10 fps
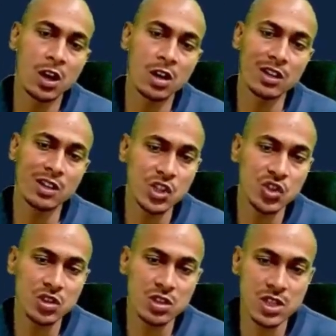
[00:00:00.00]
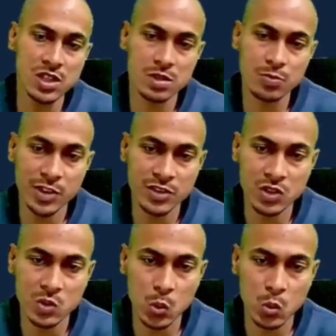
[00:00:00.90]
conditions, basic
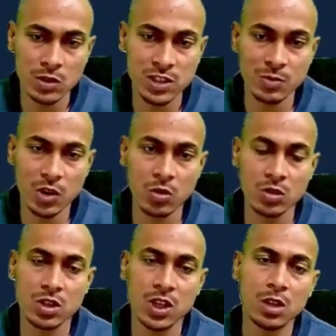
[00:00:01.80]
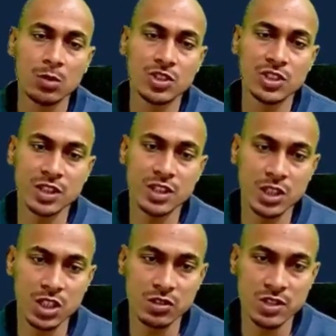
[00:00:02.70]
rules about present
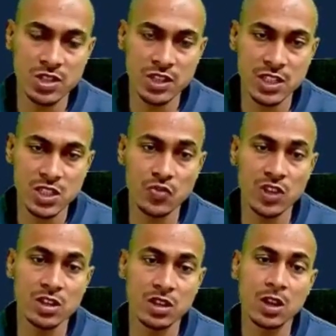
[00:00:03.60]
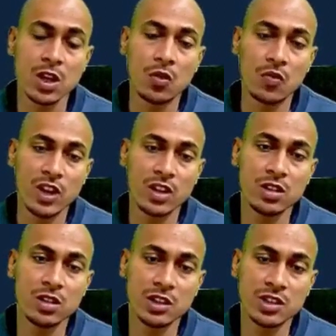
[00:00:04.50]
continuous tense when
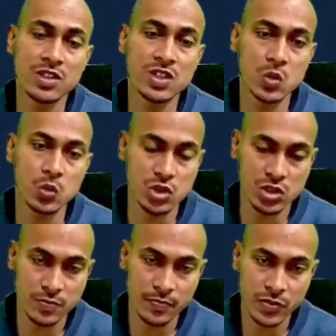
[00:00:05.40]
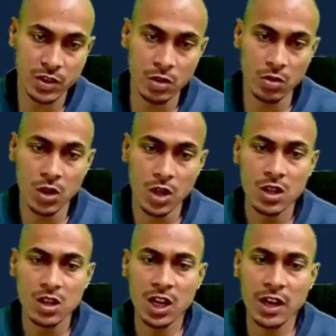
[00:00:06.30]
it is used.
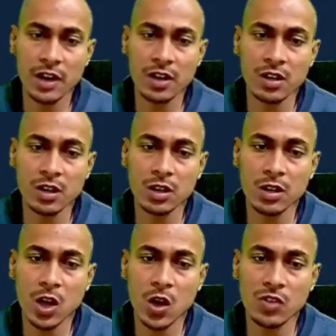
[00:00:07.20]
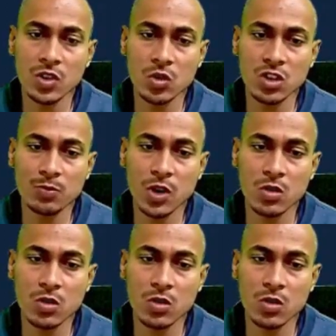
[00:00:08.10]
And now we talk about